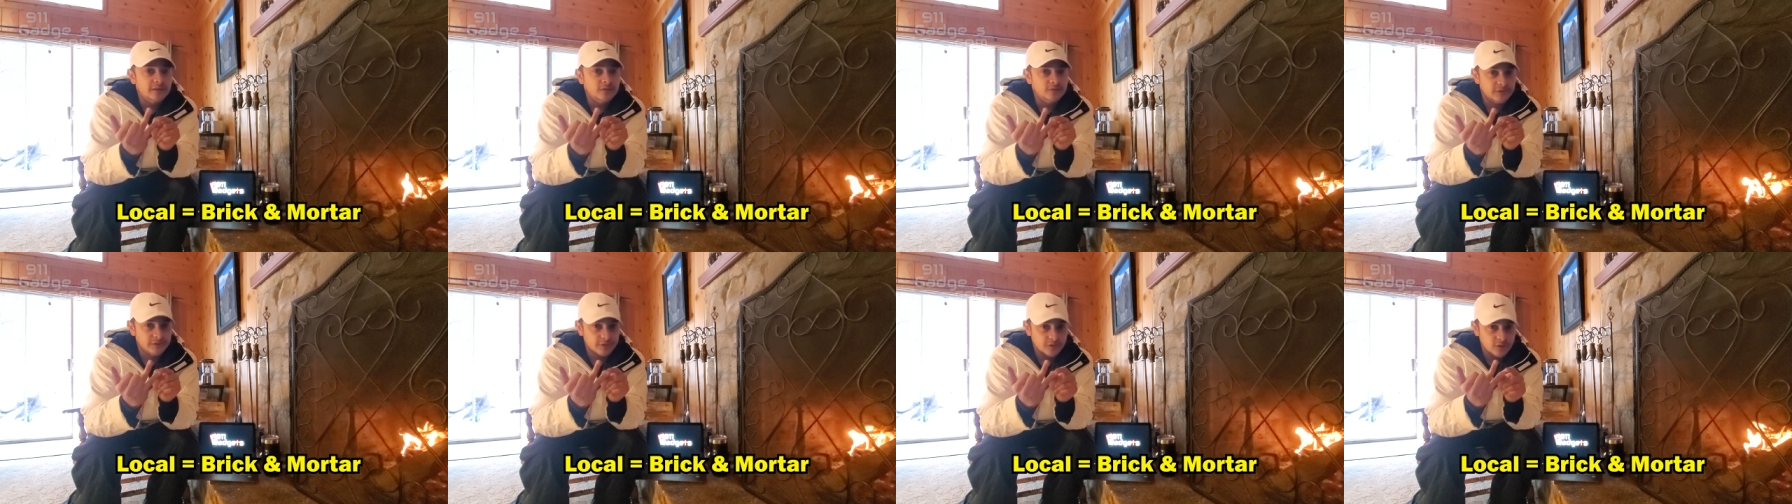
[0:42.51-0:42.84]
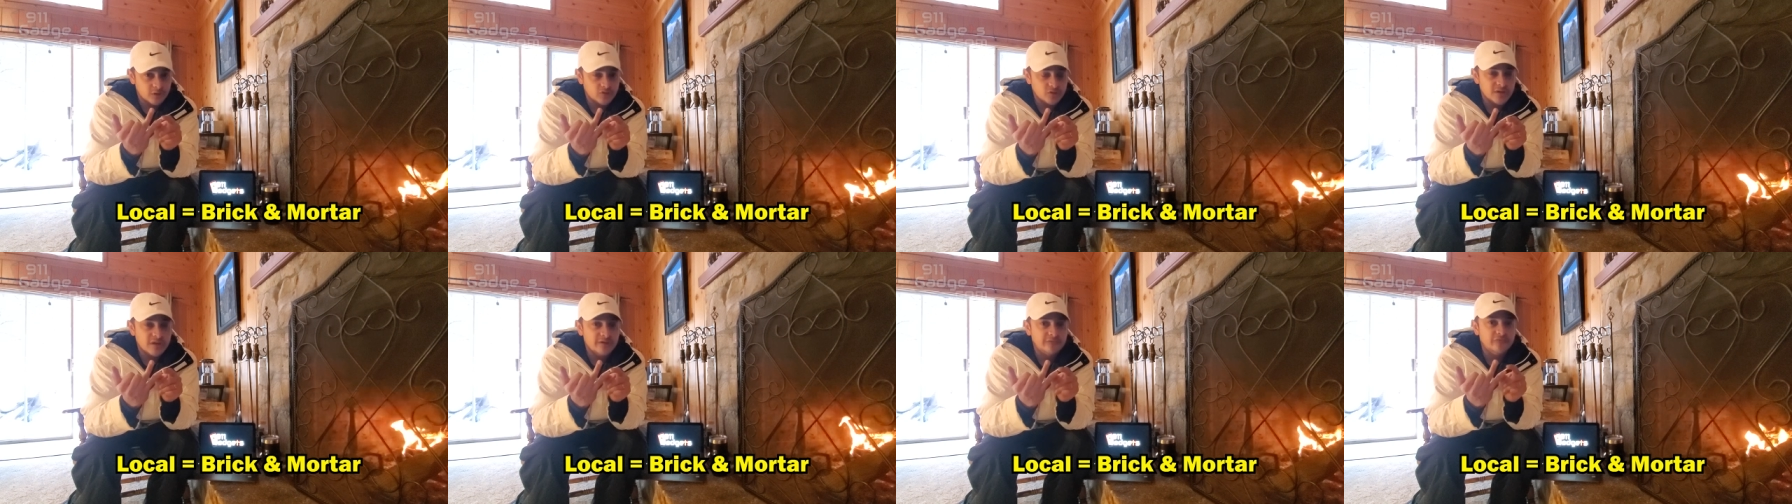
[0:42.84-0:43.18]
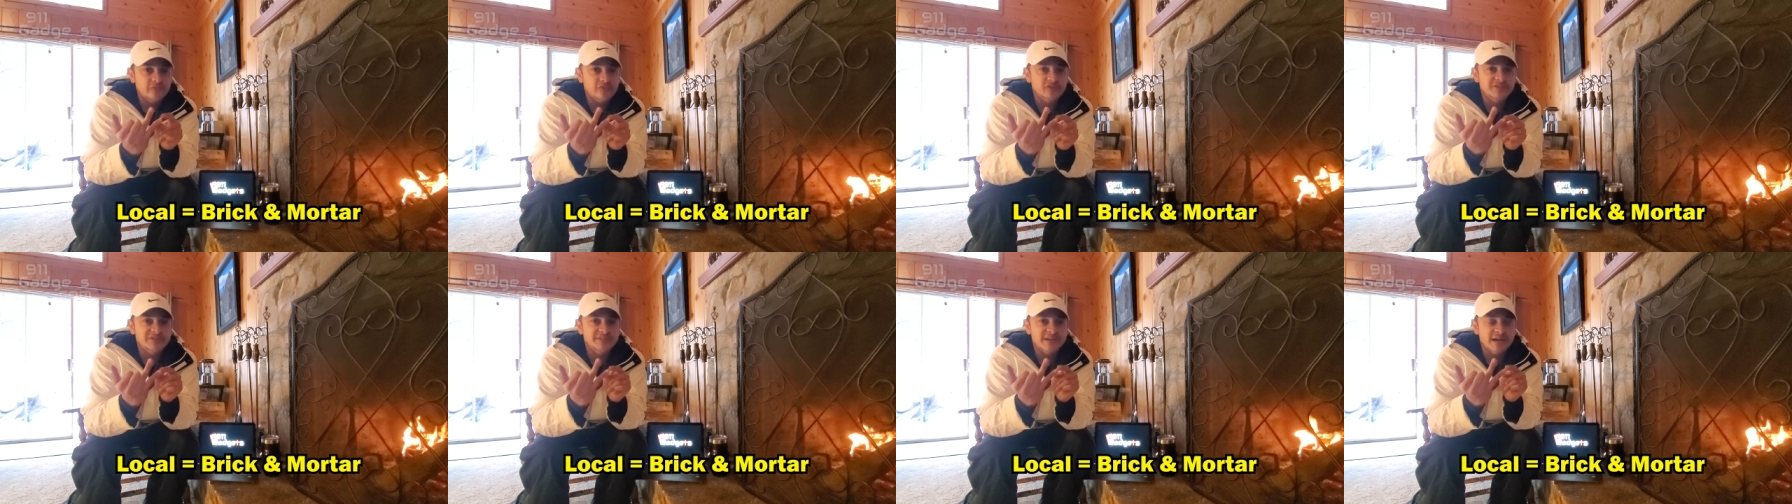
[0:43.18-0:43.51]
You can also have
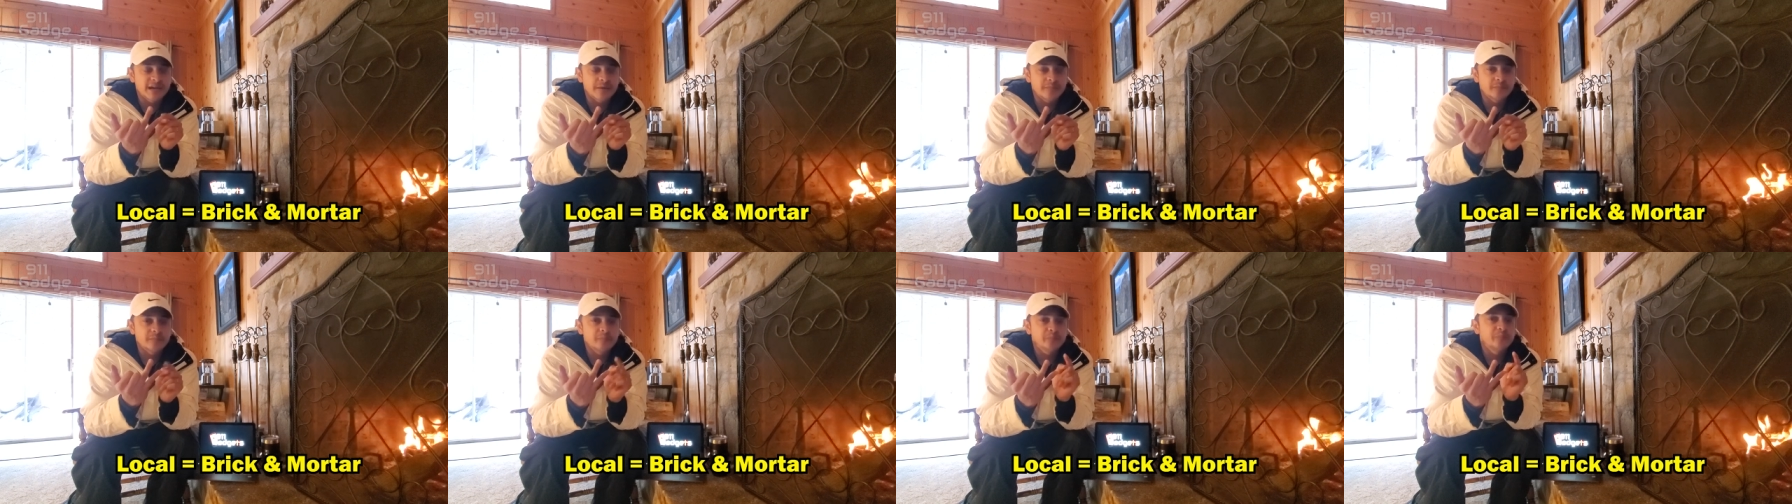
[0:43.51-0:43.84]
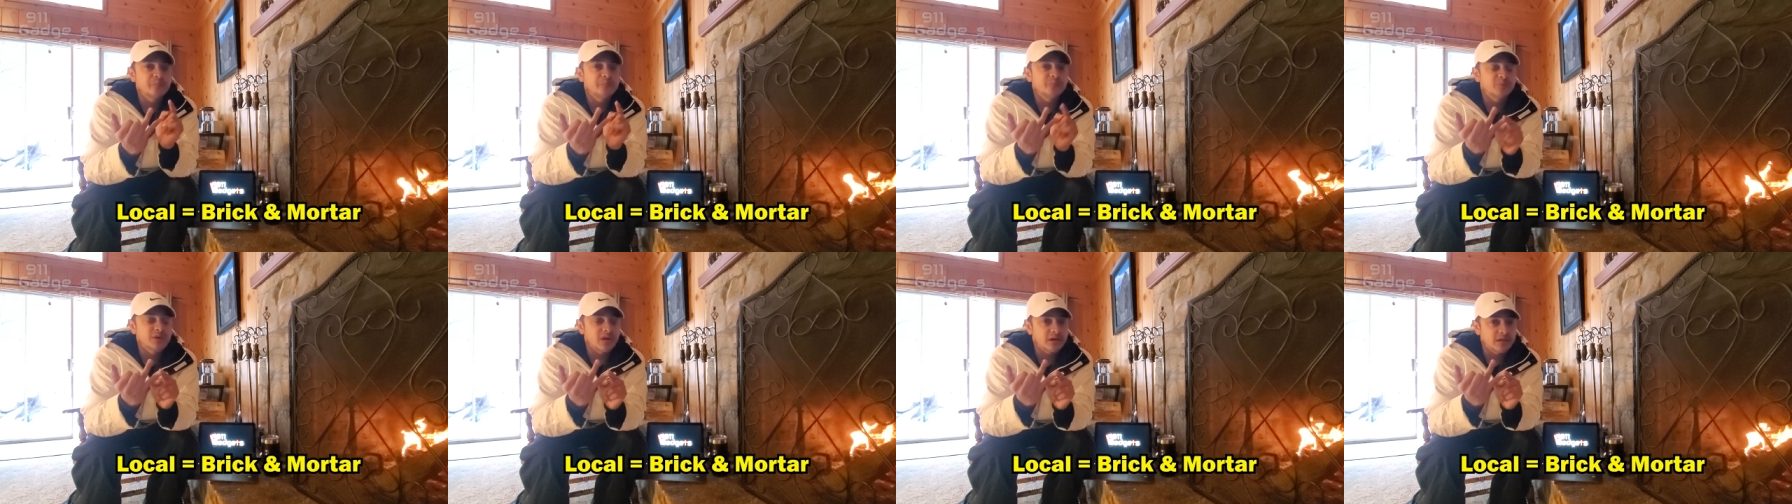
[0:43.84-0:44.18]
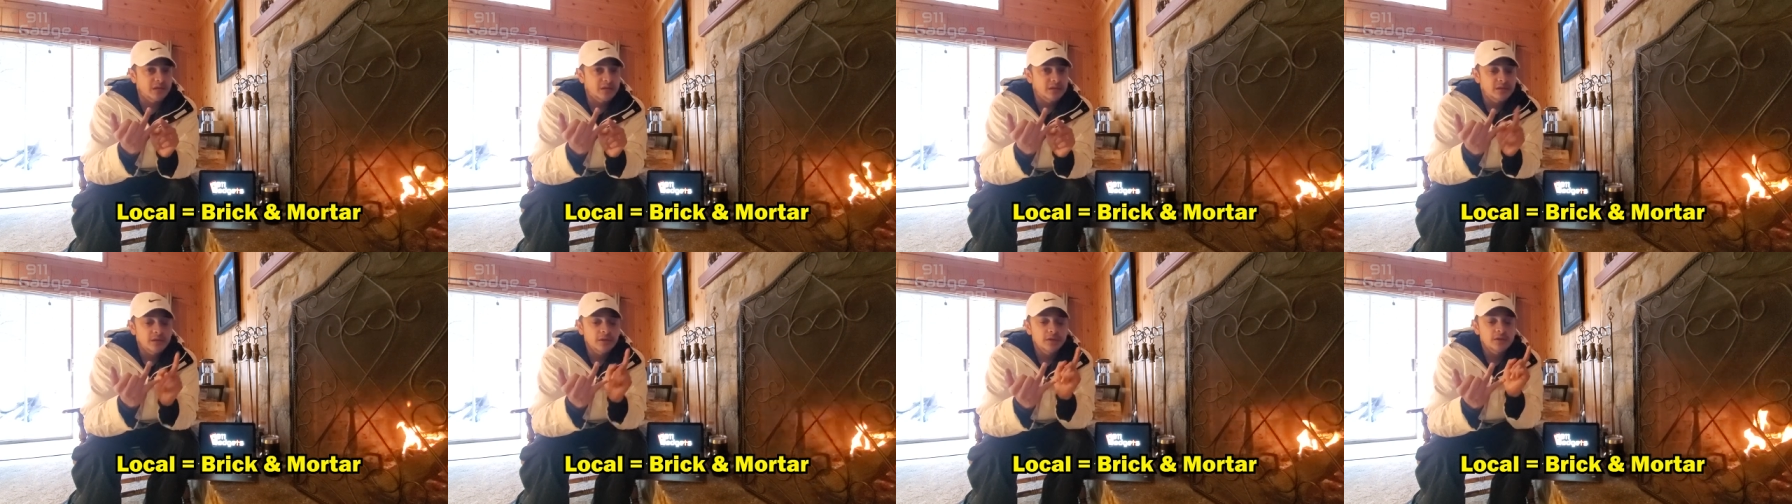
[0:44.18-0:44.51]
free time,
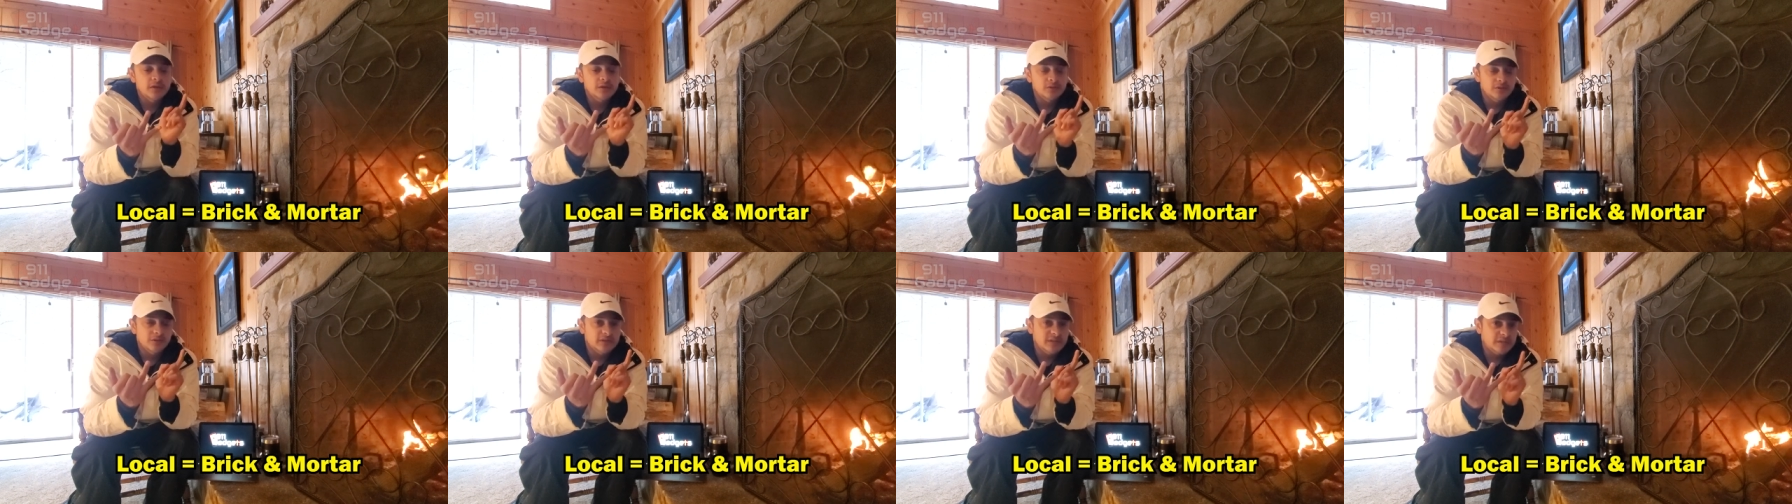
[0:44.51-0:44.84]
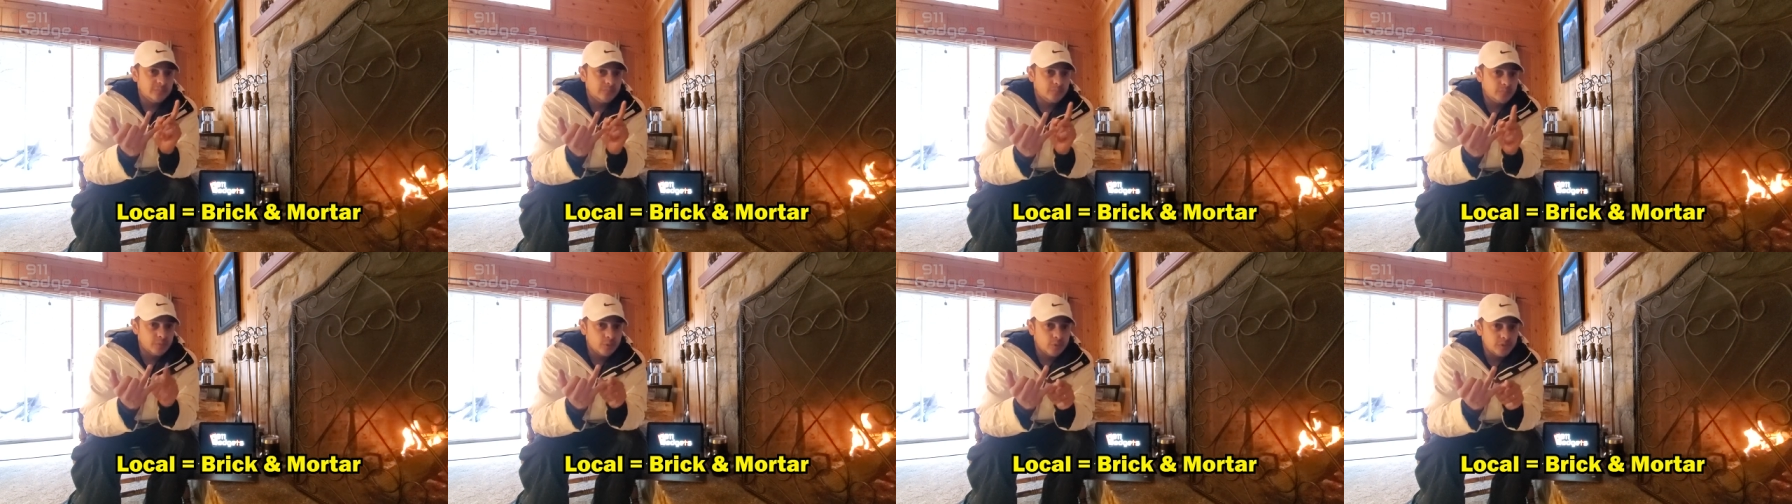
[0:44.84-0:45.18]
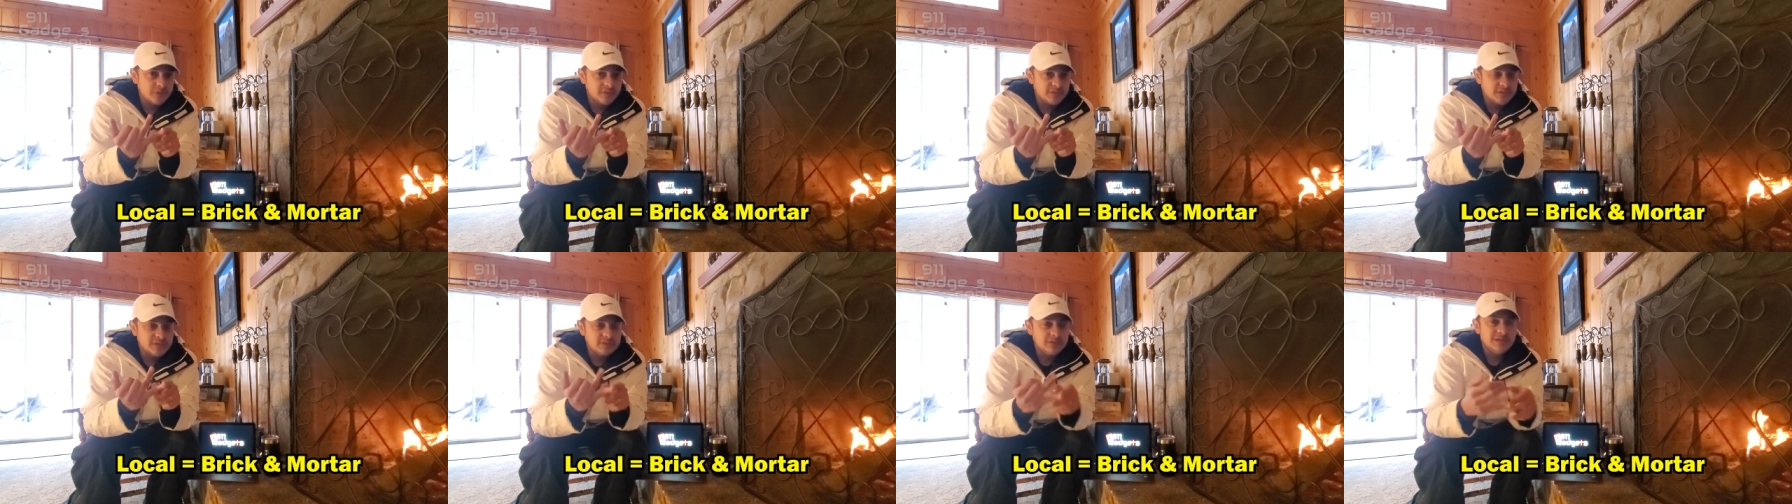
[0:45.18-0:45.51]
but you need
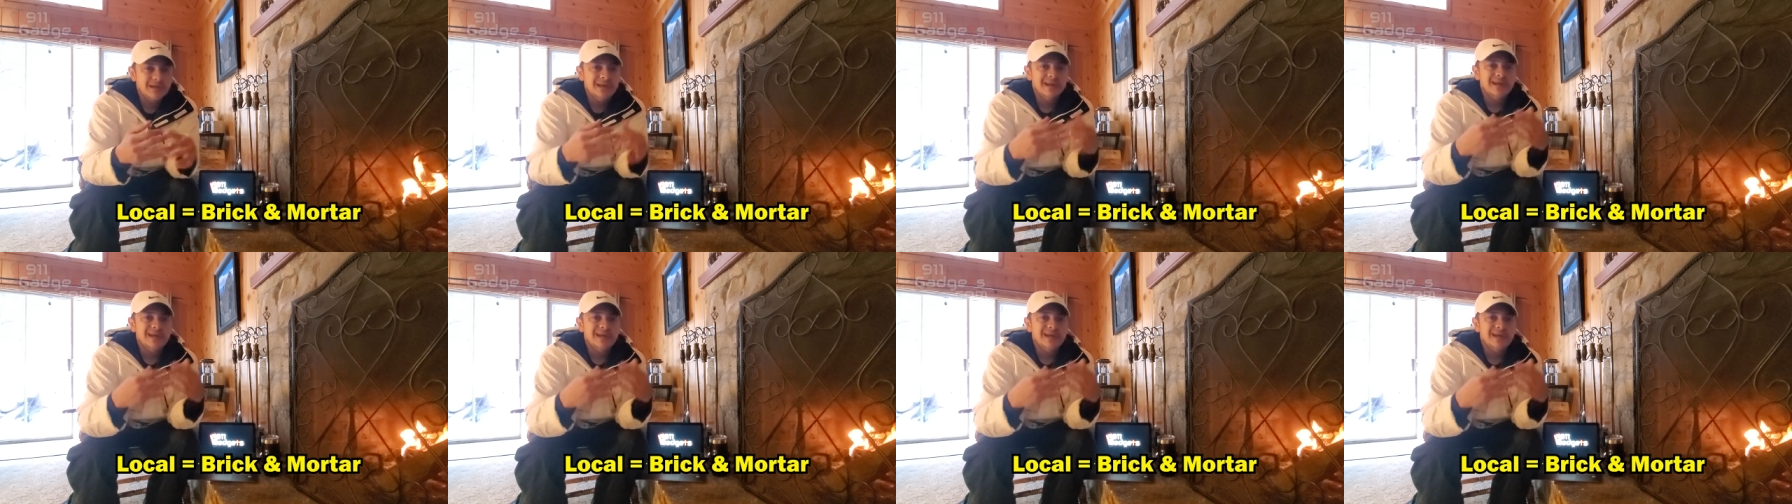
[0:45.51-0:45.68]
employees.